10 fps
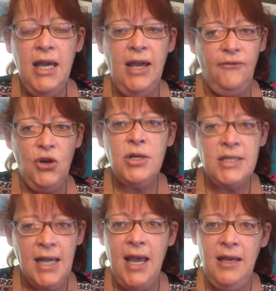If you're
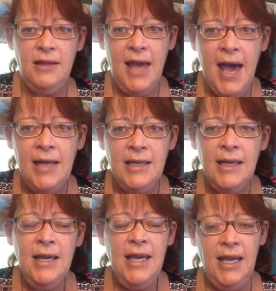saying that,
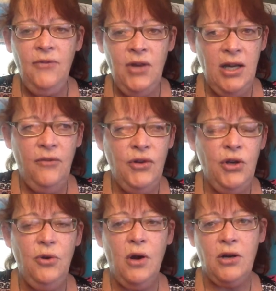even if
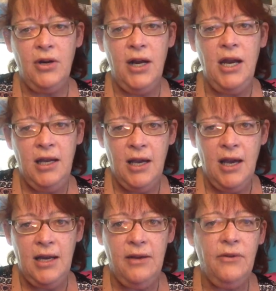you are creating
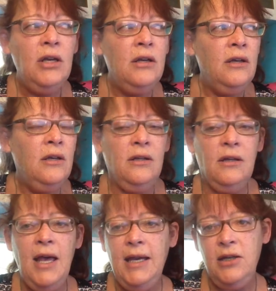kind of
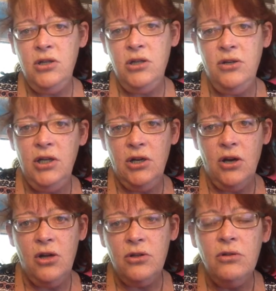like a
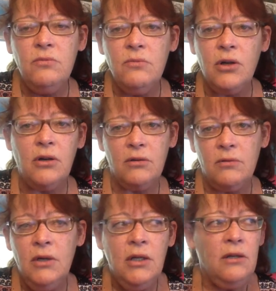2-year-old or
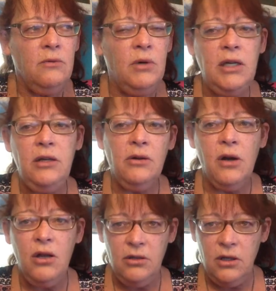
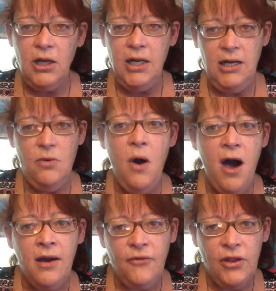1-year-old learning to
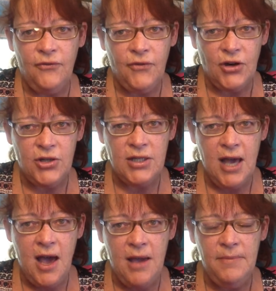walk for the first
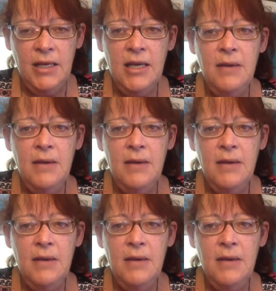time,